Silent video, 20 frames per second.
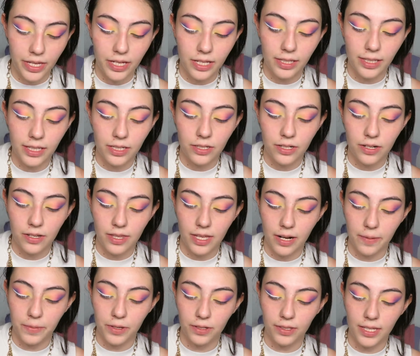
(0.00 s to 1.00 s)
The glitter that
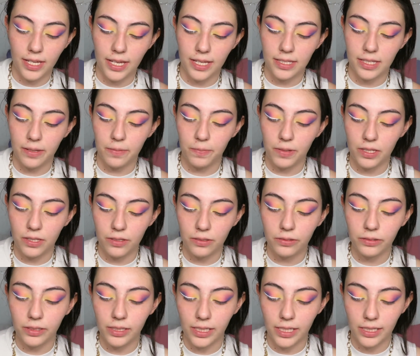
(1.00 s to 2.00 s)
I'm using is the
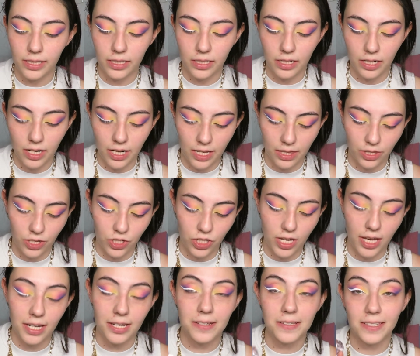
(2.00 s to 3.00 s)
Bisou glitter in the shade